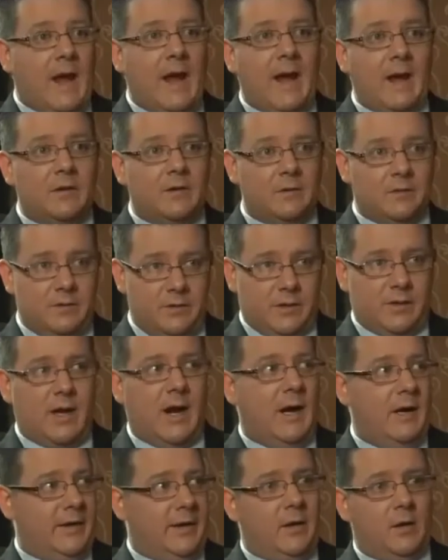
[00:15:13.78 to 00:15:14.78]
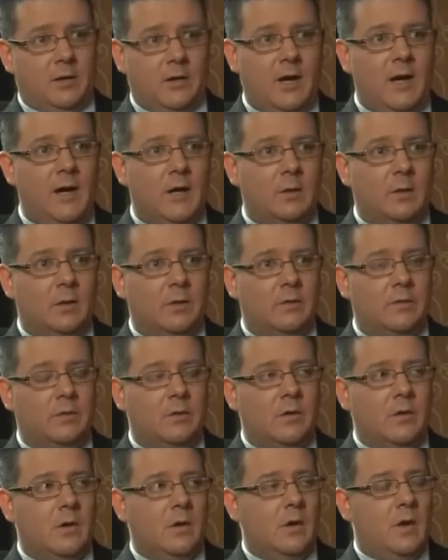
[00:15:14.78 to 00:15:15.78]
at the Continental Congress
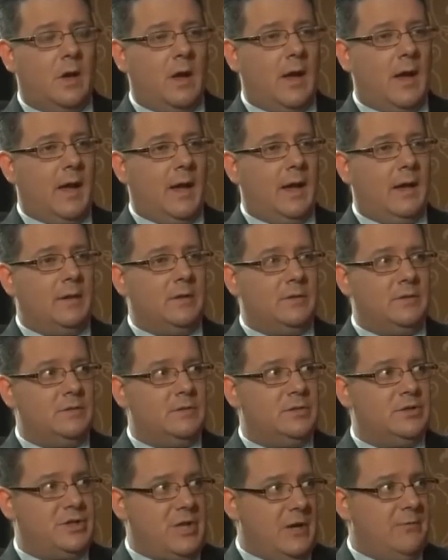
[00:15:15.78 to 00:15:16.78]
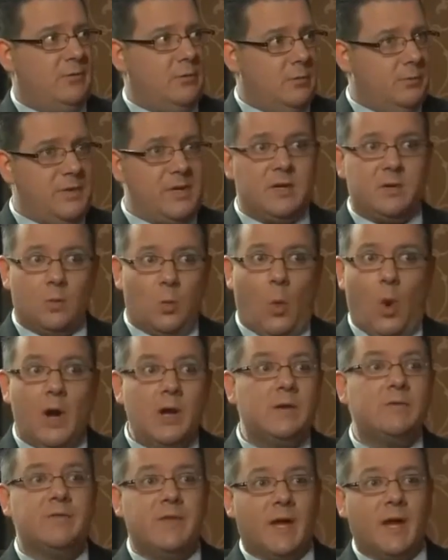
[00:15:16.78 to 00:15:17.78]
and Schaeffer being
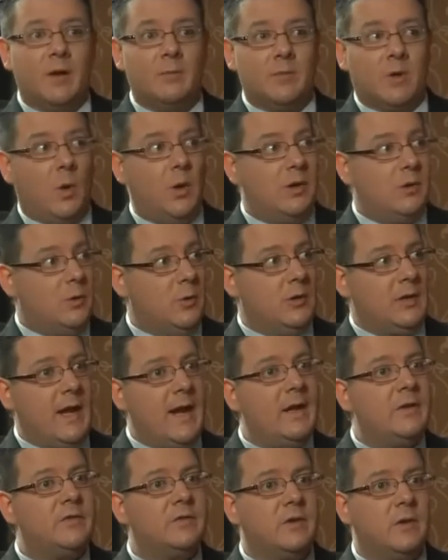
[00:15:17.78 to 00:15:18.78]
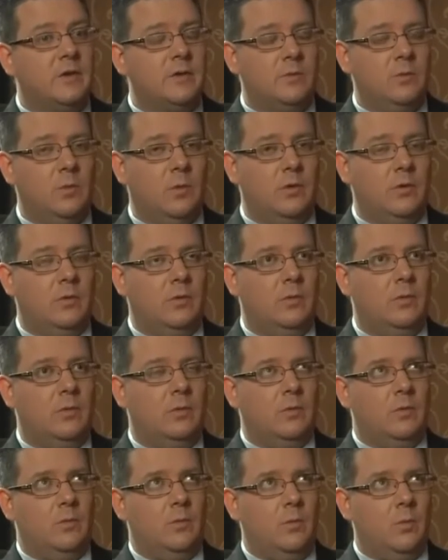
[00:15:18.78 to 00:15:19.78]
one of them going to Alaska,
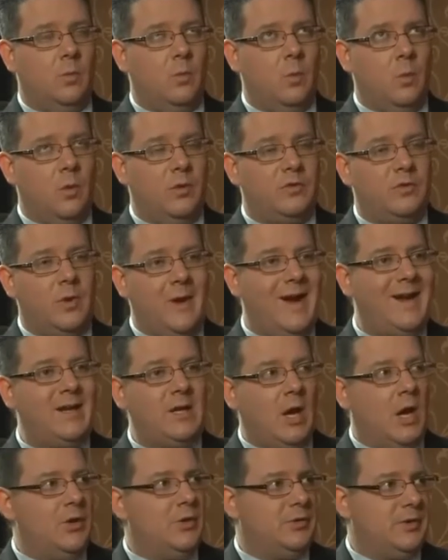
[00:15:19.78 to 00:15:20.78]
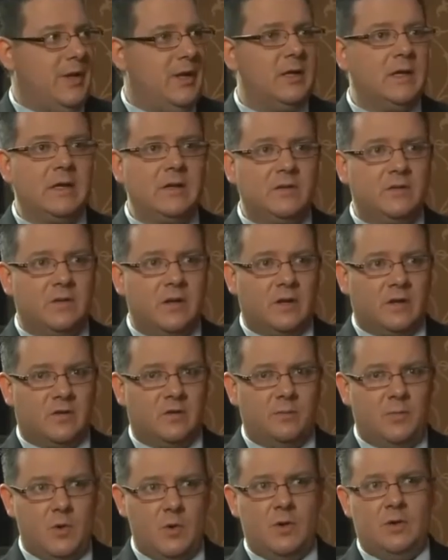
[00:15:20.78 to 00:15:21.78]
was there any other delegates that
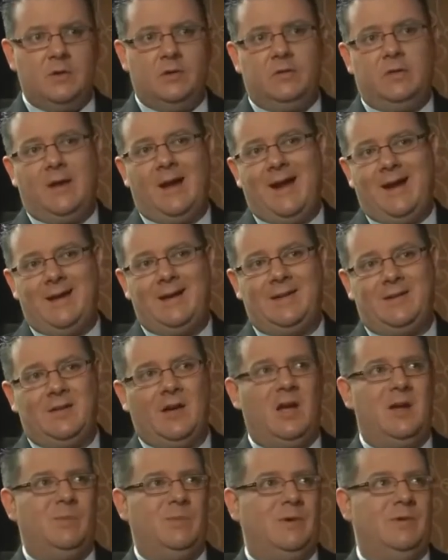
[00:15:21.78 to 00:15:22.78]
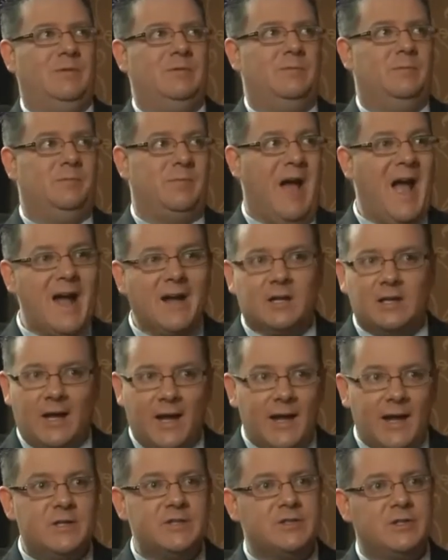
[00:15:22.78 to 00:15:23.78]
experienced any type of
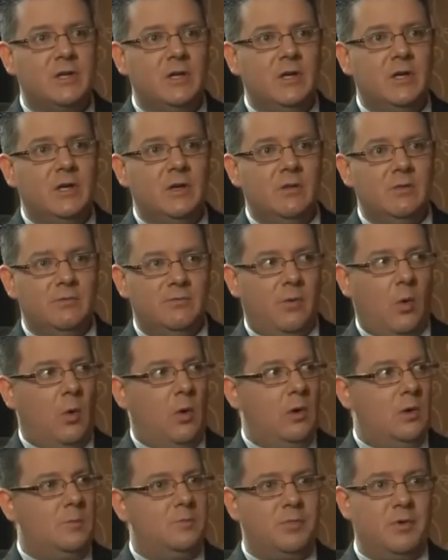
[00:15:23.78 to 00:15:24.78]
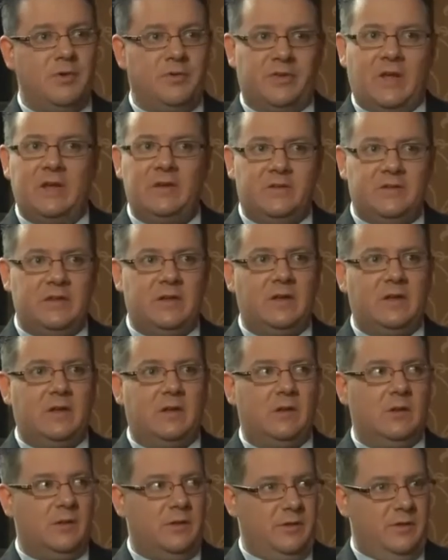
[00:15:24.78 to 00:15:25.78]
backlash for
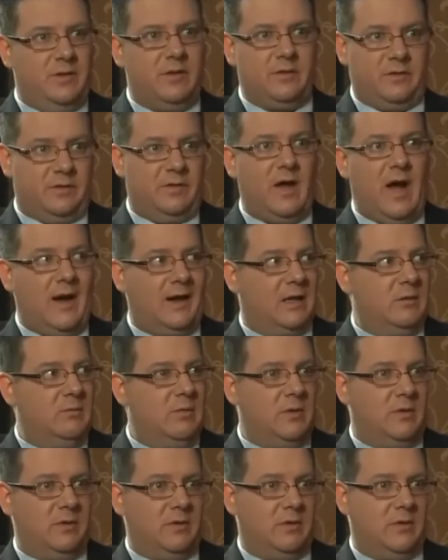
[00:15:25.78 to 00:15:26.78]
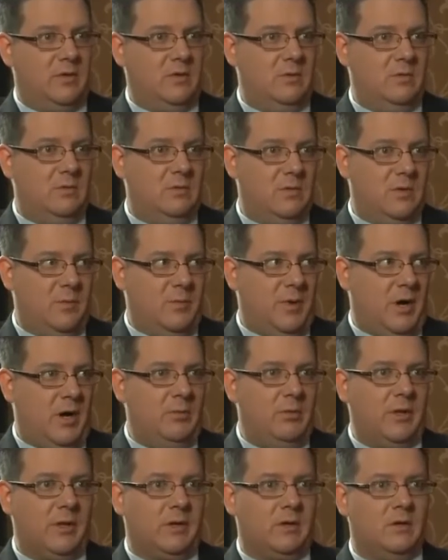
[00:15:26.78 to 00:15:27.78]
presenting this document to the
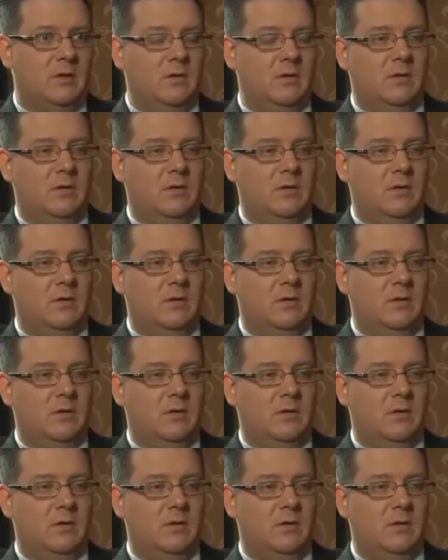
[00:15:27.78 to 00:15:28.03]
public?